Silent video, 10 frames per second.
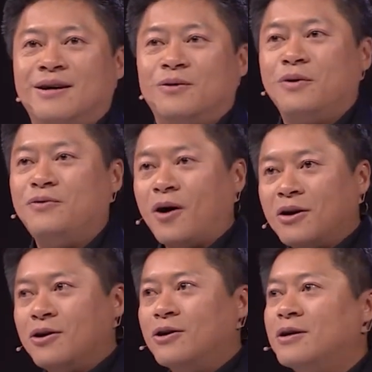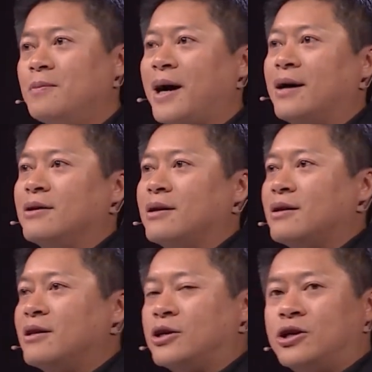We've all heard
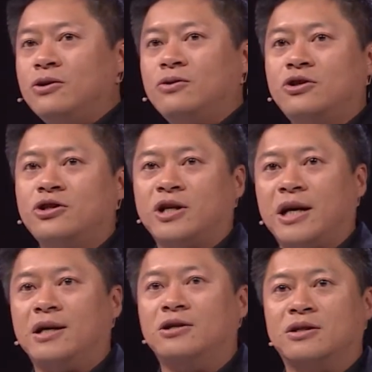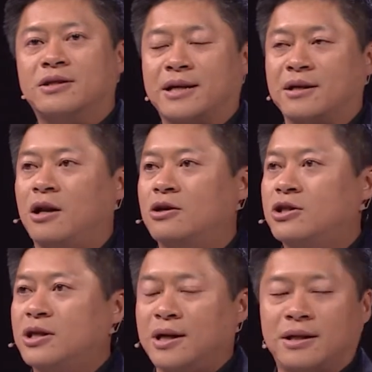about the huge change in
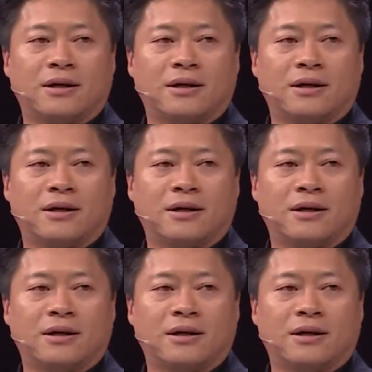technology and the